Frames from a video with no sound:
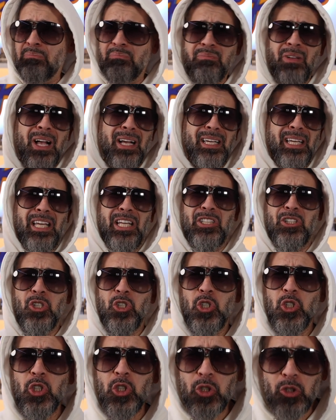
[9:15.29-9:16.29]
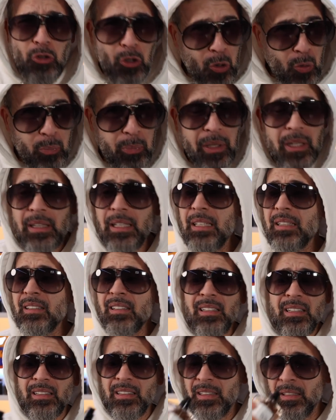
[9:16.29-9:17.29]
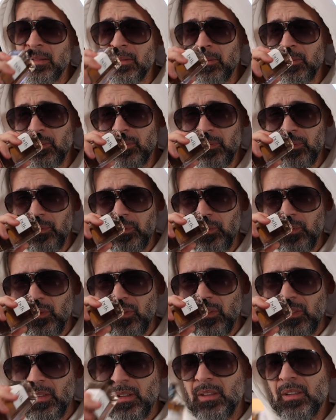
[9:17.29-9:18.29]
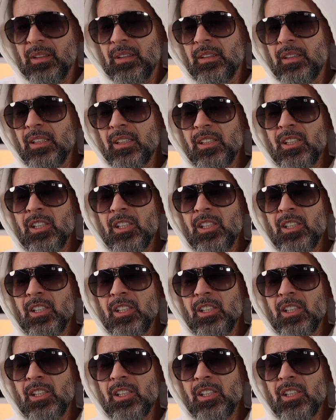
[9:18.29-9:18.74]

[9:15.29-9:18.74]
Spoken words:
fucking stupid, this is ricoculous.